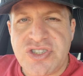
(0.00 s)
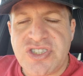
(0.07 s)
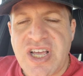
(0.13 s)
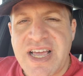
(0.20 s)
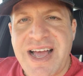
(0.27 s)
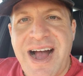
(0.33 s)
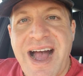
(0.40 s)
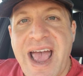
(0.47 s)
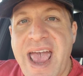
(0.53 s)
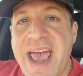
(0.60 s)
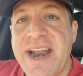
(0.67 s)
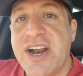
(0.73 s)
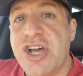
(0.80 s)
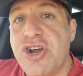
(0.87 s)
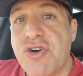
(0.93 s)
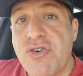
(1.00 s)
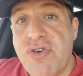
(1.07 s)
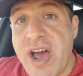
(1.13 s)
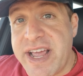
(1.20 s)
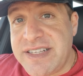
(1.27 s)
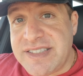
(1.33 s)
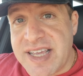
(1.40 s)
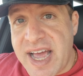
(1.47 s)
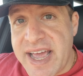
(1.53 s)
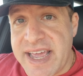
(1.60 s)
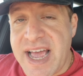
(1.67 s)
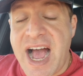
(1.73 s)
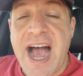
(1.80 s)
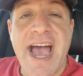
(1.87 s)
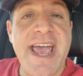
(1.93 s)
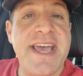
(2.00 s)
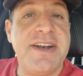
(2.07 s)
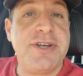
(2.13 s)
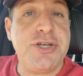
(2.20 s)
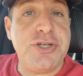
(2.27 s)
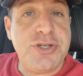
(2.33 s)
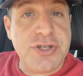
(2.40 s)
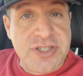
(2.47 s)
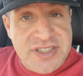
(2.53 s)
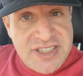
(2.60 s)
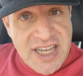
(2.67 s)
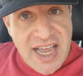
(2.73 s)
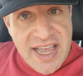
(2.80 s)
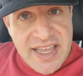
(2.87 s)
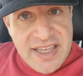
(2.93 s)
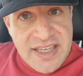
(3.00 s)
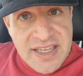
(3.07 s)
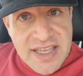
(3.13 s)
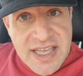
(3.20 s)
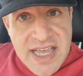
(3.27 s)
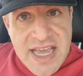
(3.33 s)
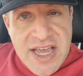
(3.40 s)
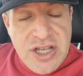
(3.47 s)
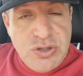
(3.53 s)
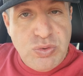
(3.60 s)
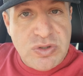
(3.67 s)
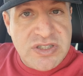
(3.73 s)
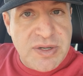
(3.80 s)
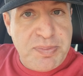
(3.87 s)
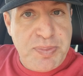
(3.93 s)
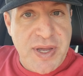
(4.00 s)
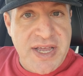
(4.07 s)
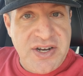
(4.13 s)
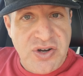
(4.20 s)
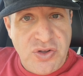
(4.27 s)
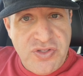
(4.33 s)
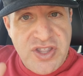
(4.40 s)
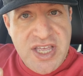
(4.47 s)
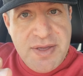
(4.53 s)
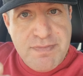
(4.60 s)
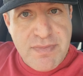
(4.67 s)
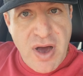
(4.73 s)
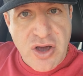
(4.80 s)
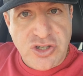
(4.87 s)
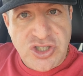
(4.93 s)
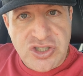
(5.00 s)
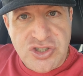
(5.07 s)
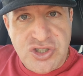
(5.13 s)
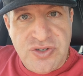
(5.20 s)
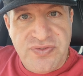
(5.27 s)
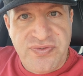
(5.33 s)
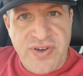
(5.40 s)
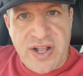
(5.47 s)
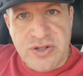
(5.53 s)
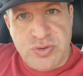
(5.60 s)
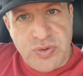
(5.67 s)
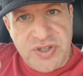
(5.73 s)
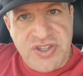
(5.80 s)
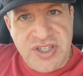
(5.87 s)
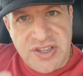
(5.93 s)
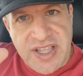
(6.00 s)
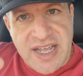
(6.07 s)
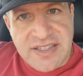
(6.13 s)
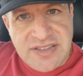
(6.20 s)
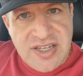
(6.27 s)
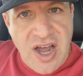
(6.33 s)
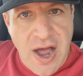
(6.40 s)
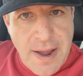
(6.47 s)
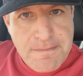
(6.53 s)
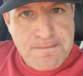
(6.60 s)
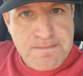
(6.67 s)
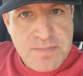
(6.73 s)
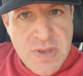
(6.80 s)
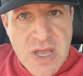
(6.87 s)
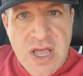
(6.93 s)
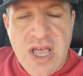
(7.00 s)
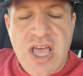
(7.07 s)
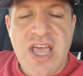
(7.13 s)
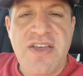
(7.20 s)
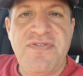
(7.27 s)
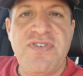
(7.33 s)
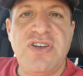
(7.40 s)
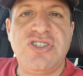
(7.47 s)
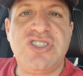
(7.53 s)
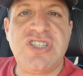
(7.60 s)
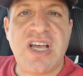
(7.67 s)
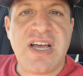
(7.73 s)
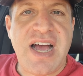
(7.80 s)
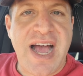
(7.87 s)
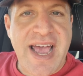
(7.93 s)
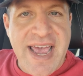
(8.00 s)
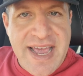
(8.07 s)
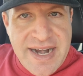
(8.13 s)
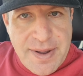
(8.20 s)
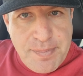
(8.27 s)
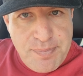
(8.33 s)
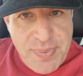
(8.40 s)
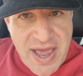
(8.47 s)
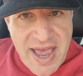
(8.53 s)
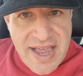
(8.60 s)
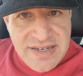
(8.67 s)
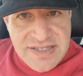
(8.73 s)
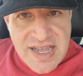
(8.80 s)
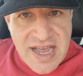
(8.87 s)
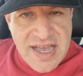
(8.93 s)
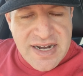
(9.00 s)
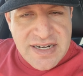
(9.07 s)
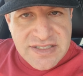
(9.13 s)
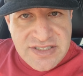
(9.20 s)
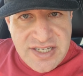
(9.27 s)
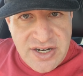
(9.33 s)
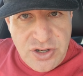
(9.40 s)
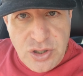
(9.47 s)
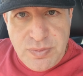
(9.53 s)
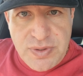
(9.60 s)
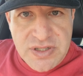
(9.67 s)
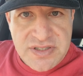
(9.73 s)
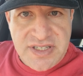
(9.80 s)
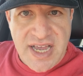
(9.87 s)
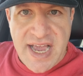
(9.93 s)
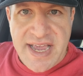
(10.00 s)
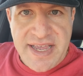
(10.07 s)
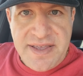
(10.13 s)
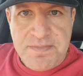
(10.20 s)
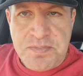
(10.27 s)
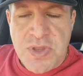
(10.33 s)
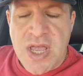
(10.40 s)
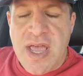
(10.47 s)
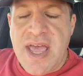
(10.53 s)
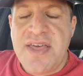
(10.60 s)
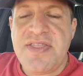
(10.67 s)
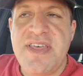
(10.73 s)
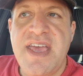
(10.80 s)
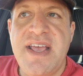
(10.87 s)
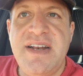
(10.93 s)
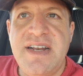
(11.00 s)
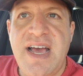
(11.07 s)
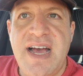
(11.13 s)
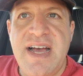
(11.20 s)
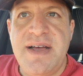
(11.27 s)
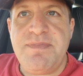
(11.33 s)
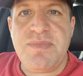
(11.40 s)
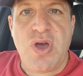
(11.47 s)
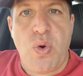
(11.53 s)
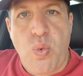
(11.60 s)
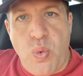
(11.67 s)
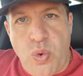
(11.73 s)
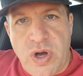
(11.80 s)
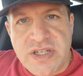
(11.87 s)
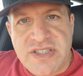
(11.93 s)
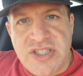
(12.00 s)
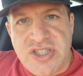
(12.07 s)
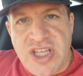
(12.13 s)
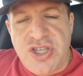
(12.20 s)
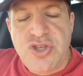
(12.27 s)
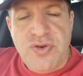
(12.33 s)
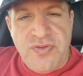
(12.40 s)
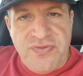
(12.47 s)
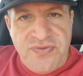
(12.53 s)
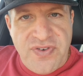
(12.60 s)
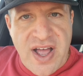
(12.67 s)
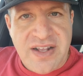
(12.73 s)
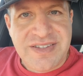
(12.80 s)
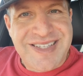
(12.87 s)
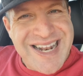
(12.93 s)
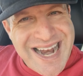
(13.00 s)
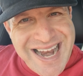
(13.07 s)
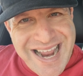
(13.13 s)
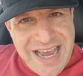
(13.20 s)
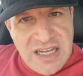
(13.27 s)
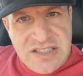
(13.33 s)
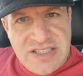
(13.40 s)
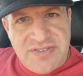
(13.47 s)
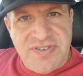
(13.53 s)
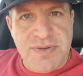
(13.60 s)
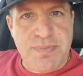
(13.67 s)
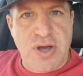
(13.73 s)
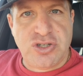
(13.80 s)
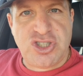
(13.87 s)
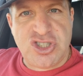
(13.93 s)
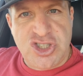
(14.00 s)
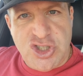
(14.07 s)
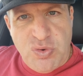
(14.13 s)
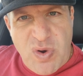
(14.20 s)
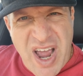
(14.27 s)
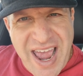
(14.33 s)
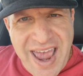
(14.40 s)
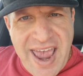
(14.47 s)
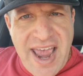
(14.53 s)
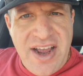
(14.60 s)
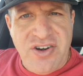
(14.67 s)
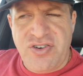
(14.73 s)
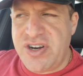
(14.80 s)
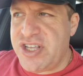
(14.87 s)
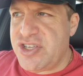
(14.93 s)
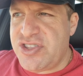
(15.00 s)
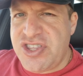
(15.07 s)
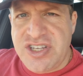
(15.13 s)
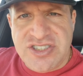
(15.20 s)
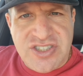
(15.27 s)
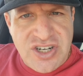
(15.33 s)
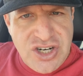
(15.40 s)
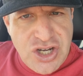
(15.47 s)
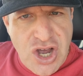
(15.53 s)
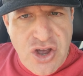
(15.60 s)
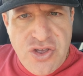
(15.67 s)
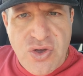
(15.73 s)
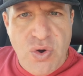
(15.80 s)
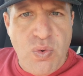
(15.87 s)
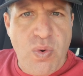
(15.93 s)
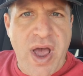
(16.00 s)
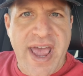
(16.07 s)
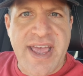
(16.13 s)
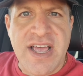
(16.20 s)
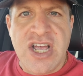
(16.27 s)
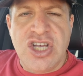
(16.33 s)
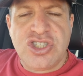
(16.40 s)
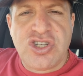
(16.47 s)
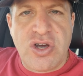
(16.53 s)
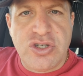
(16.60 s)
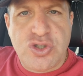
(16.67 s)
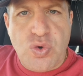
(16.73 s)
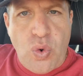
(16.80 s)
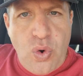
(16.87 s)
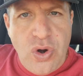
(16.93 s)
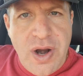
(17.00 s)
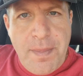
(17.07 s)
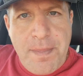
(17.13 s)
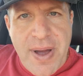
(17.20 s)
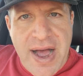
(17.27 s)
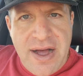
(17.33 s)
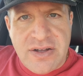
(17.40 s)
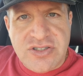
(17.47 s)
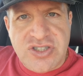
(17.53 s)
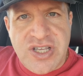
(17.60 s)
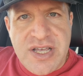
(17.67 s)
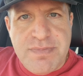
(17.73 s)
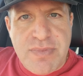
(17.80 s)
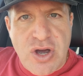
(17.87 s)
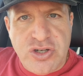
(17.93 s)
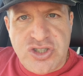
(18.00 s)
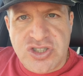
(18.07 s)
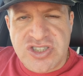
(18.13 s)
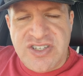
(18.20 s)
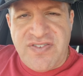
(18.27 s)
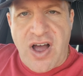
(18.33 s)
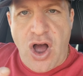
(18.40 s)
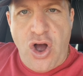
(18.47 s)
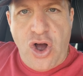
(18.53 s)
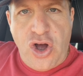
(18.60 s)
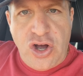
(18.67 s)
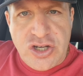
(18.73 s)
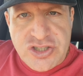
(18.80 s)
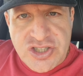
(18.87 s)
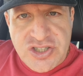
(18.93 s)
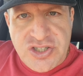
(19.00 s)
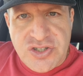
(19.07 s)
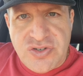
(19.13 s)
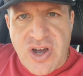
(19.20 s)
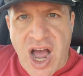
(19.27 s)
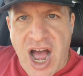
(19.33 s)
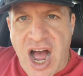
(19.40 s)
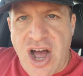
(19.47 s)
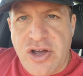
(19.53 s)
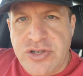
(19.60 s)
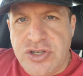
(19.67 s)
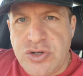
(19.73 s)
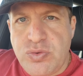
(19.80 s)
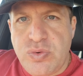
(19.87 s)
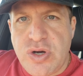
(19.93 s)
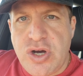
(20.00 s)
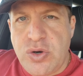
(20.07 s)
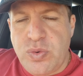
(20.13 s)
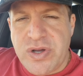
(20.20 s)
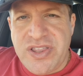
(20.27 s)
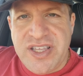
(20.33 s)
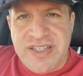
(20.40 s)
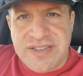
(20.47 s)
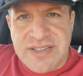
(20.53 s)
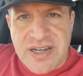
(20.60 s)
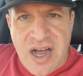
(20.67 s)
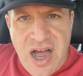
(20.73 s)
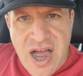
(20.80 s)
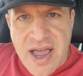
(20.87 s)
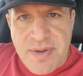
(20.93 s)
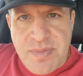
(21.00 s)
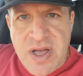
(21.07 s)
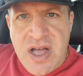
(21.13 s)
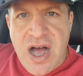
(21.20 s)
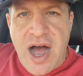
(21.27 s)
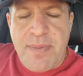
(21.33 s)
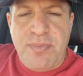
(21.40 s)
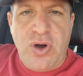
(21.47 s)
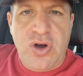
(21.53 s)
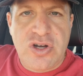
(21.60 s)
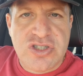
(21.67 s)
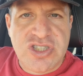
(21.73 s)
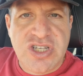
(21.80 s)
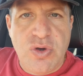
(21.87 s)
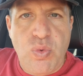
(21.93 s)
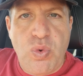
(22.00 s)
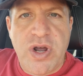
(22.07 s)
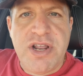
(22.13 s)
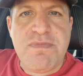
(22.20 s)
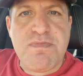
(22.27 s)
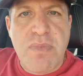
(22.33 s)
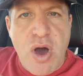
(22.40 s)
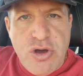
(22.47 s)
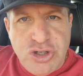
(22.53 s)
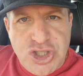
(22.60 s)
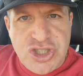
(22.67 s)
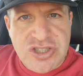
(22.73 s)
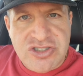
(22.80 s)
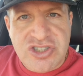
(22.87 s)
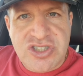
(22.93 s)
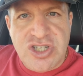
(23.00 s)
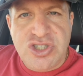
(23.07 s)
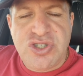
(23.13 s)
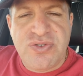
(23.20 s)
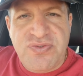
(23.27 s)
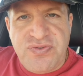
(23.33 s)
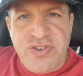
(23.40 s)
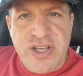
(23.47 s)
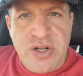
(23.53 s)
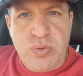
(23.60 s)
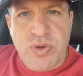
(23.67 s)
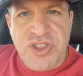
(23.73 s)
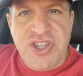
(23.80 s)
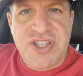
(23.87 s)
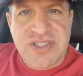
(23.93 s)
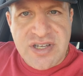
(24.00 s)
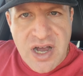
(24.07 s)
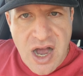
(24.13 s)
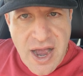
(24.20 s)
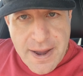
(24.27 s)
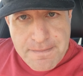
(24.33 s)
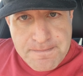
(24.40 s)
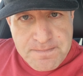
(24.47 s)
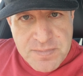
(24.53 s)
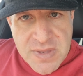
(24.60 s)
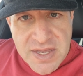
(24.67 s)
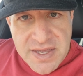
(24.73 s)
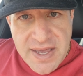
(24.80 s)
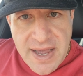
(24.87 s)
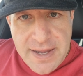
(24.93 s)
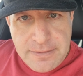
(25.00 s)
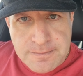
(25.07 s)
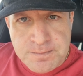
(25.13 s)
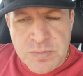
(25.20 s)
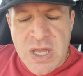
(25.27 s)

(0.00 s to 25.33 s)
you say, I had a great day, I had a good day, it will depend on the emotions you felt within that time. If you say I had a bad day, I had a terrible day, then um, what? Then you felt negative emotions. You were angry. You things didn't go your way. So it's all about the emotions. If I ask you how you were within time, I'm asking what emotions did you feel within time. Okay.